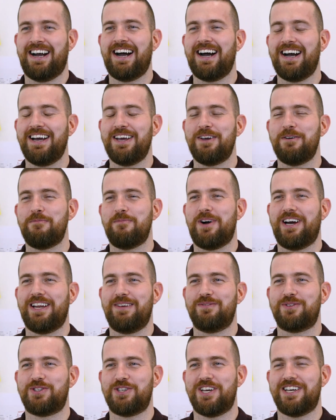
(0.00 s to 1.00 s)
Hi, my
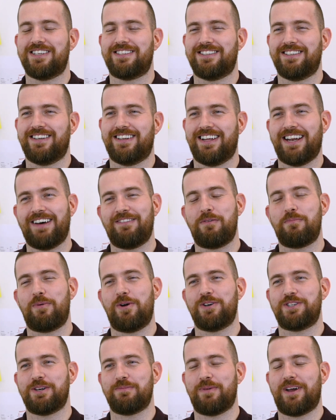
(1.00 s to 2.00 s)
name's Jason and I'm a
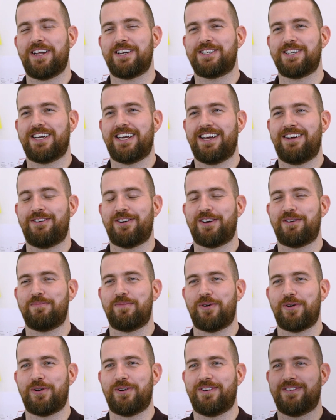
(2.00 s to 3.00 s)
project manager here at
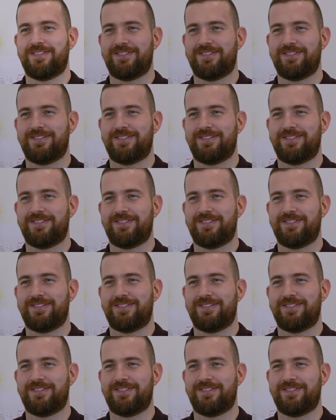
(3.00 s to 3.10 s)
Komodo.